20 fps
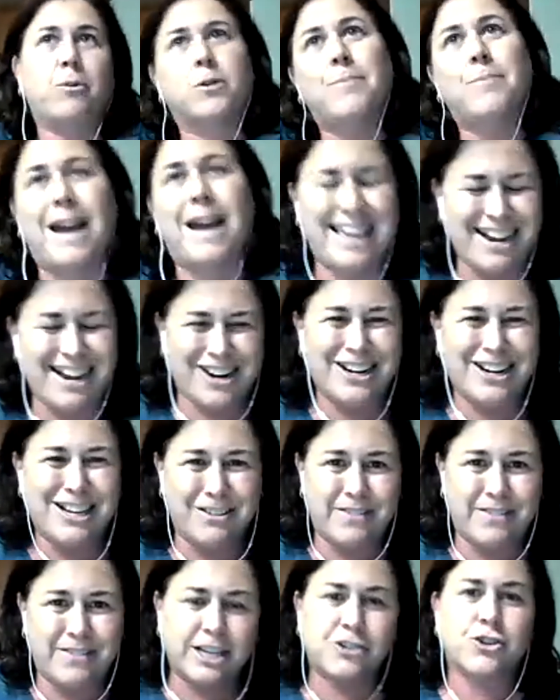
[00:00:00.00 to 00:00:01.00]
were my area
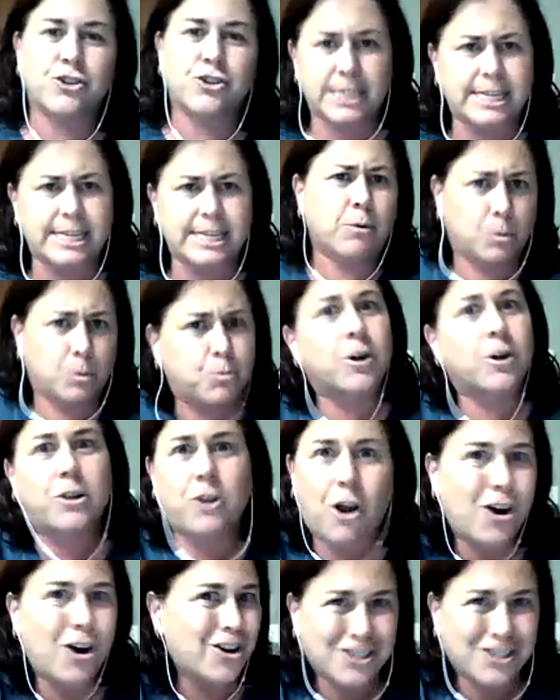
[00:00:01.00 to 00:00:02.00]
of interest, I would work
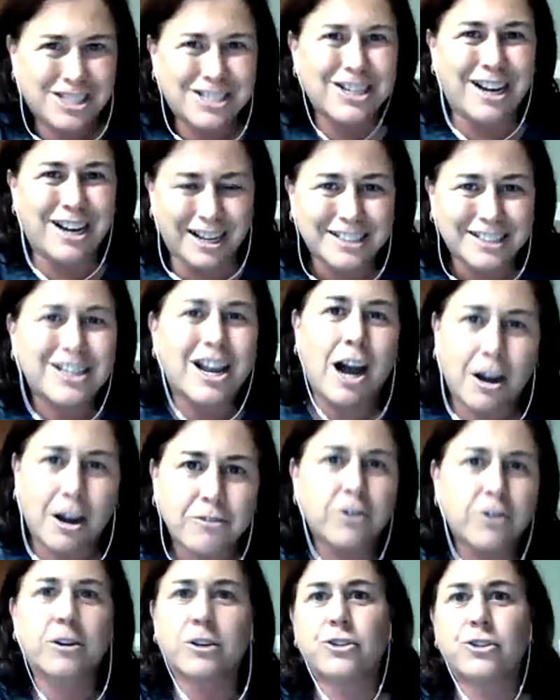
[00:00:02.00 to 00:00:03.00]
hard to
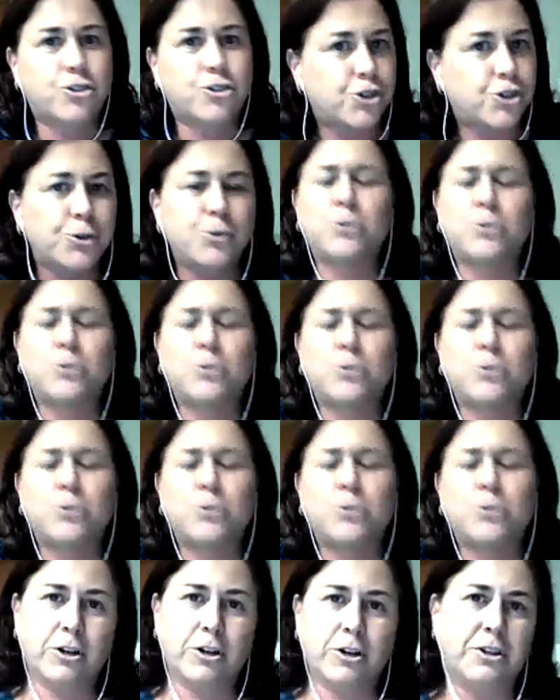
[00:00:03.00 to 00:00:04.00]
uncover Jews who
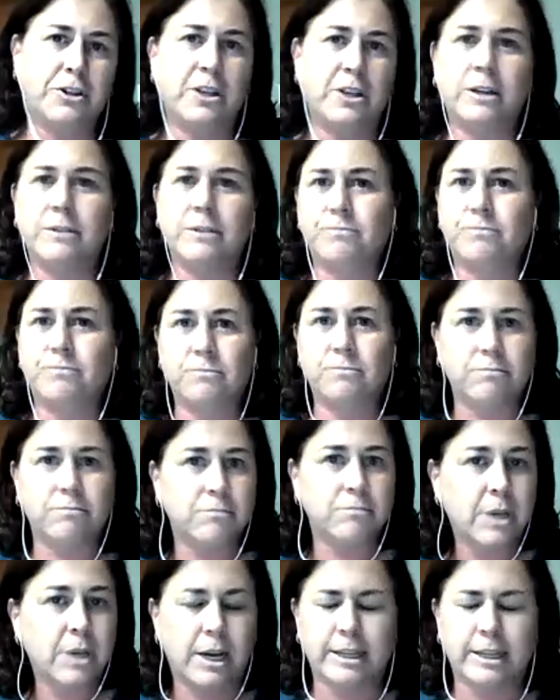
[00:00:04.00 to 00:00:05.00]
not have been
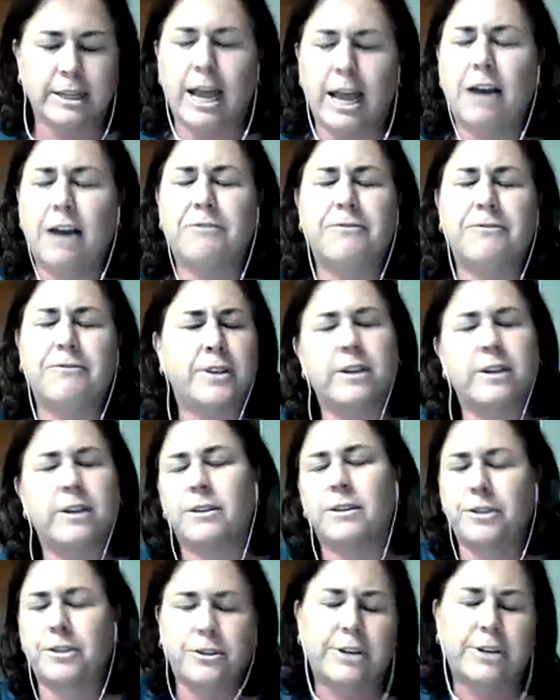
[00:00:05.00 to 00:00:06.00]
um, covered
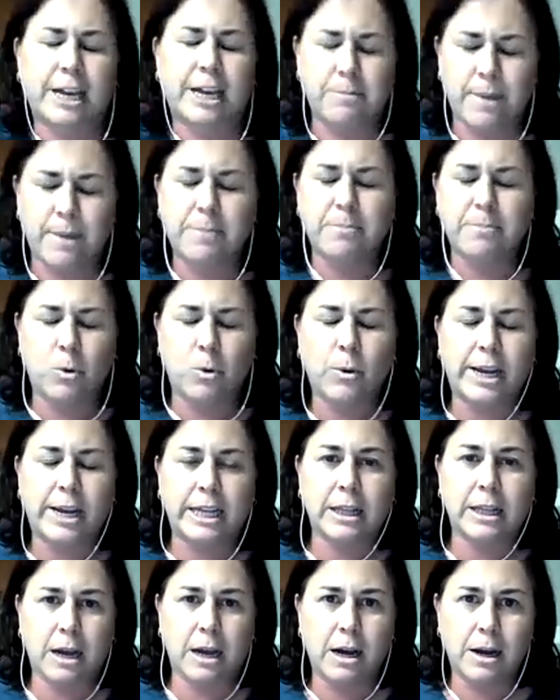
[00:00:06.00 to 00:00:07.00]
enough.
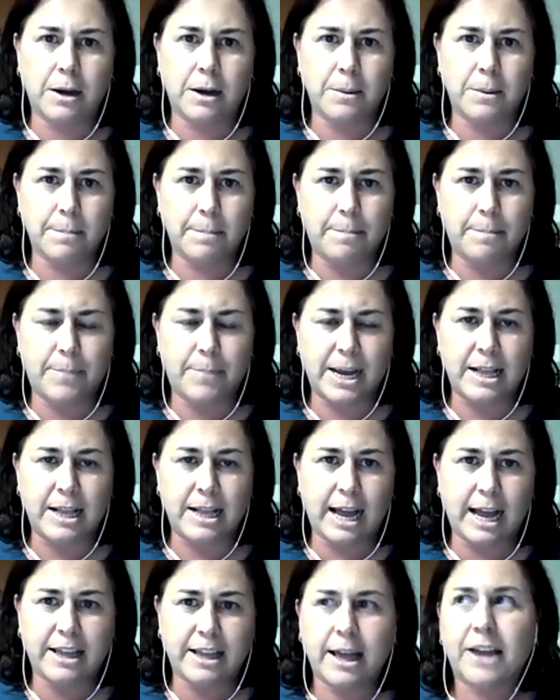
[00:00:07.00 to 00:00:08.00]
You get my point.
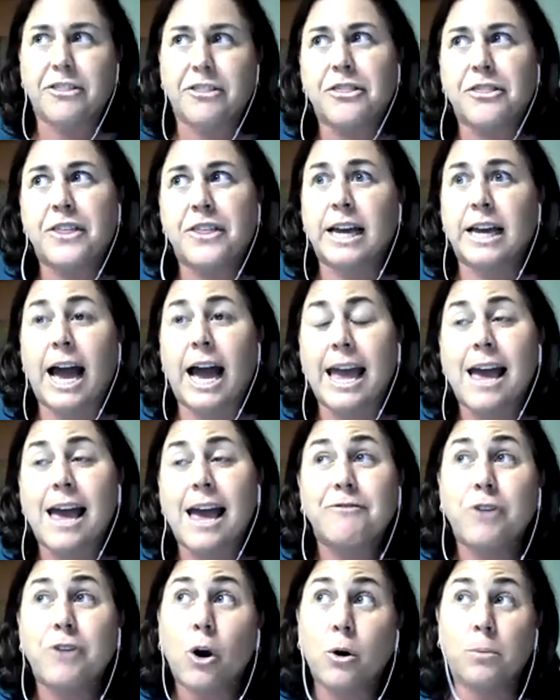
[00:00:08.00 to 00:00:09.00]
Um, yeah. But I, I
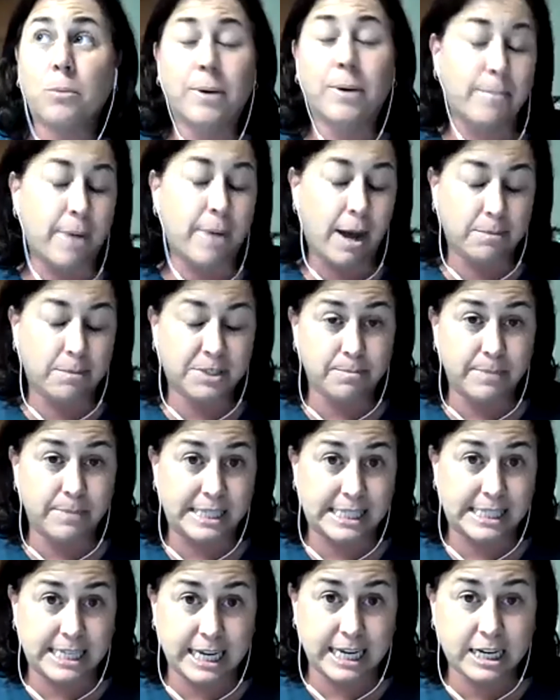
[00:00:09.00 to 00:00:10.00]
think I have hope. I'm
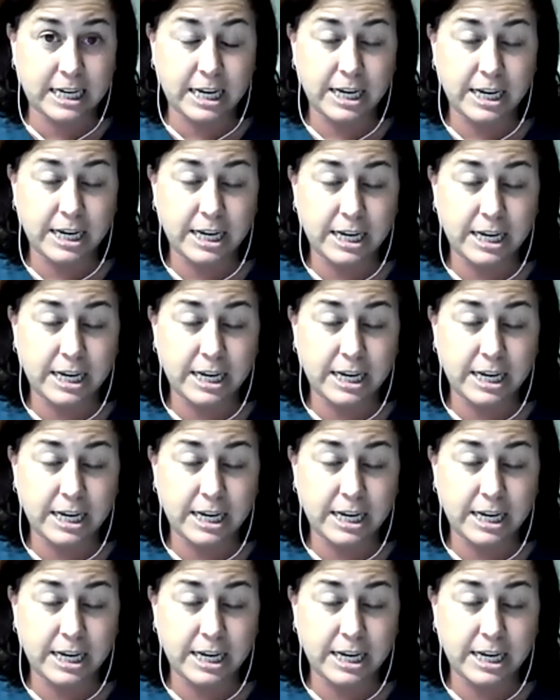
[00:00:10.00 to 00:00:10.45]
optimistic.